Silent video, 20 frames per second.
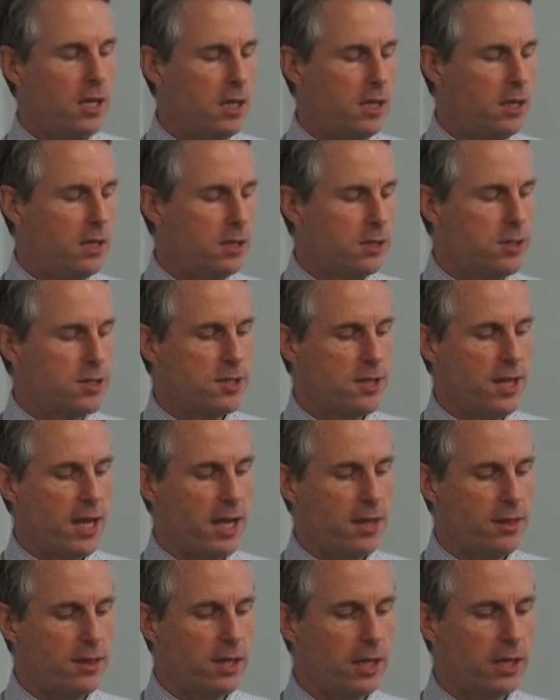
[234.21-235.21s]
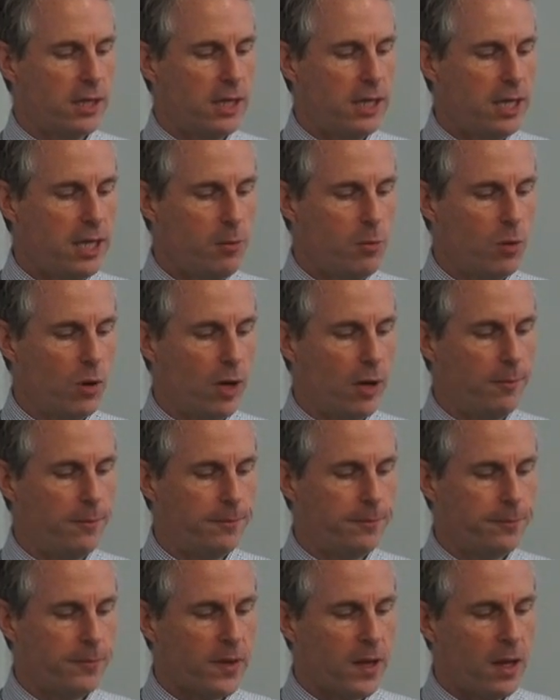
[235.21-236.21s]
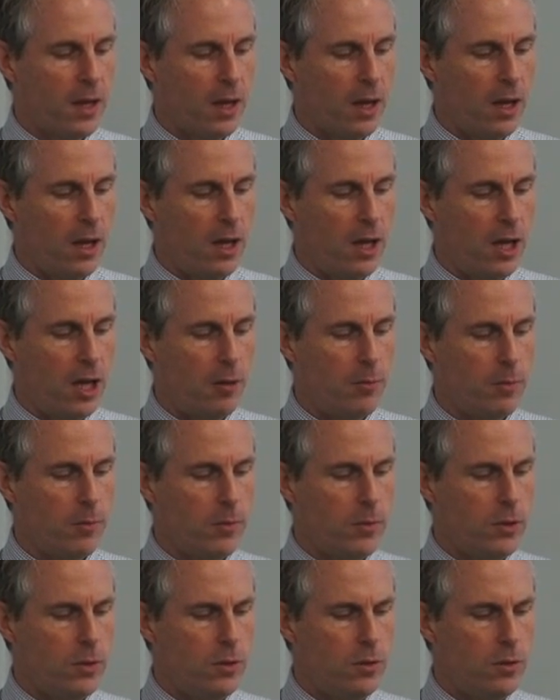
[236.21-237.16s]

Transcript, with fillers: is that the camera um,